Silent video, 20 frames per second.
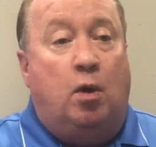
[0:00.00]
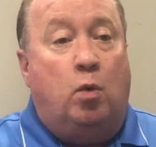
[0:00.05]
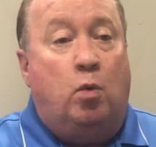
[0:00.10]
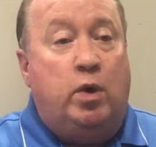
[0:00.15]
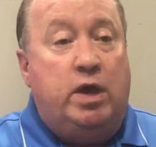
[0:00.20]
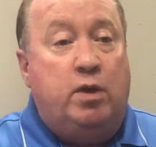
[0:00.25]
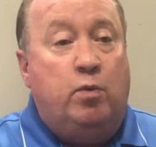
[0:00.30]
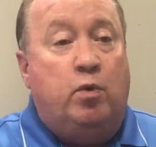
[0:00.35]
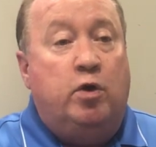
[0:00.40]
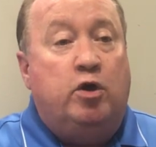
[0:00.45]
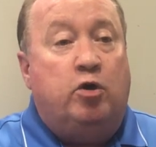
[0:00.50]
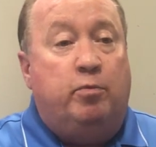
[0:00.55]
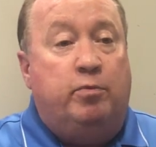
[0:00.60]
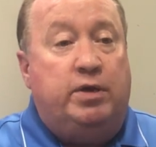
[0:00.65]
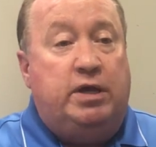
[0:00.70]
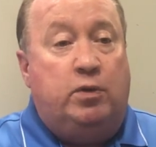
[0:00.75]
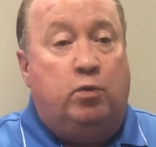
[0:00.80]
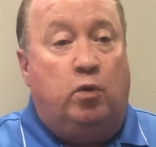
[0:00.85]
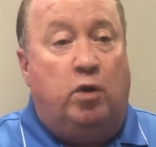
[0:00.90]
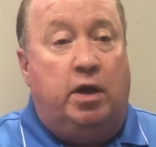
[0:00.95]
We will
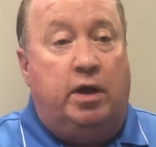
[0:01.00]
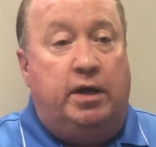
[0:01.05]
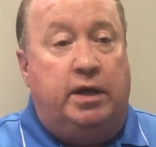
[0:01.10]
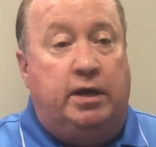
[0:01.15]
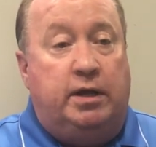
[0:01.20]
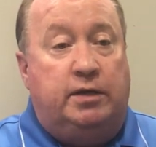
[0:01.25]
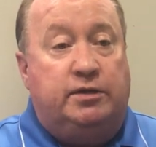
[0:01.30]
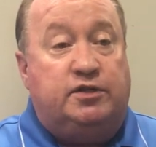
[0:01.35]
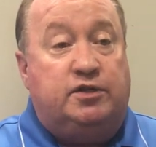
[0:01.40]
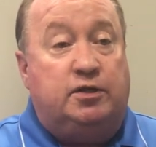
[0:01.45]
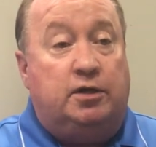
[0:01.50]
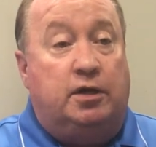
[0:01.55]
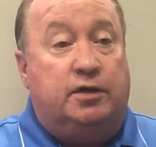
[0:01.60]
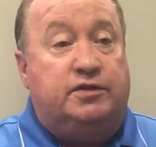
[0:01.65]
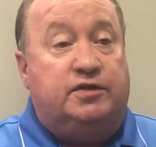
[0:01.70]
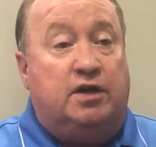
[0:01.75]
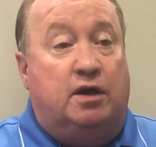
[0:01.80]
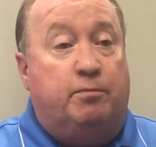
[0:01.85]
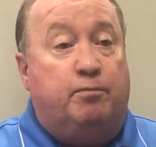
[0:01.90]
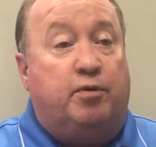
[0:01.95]
be running
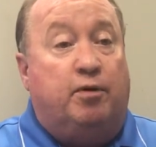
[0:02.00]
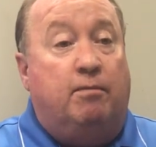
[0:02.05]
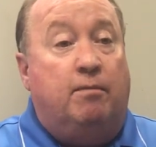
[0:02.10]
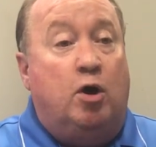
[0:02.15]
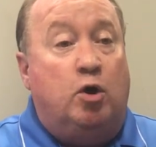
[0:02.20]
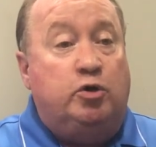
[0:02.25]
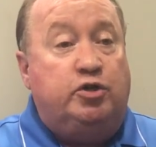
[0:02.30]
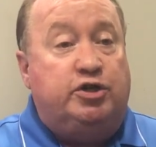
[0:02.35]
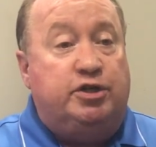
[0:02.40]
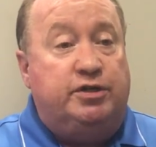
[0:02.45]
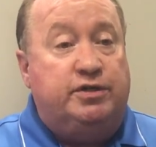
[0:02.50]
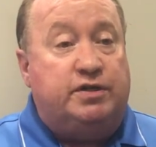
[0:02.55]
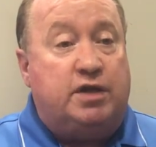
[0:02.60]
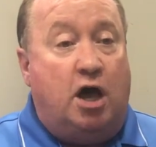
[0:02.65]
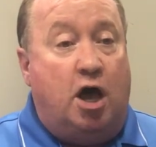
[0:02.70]
some promotions